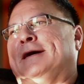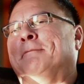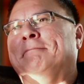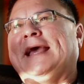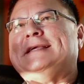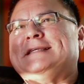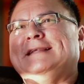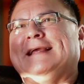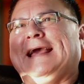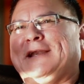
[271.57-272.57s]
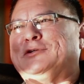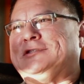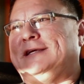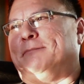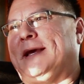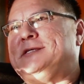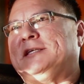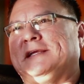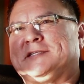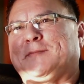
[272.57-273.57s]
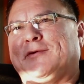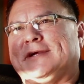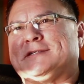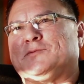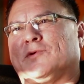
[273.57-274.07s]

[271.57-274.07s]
amazing energy, amazing experience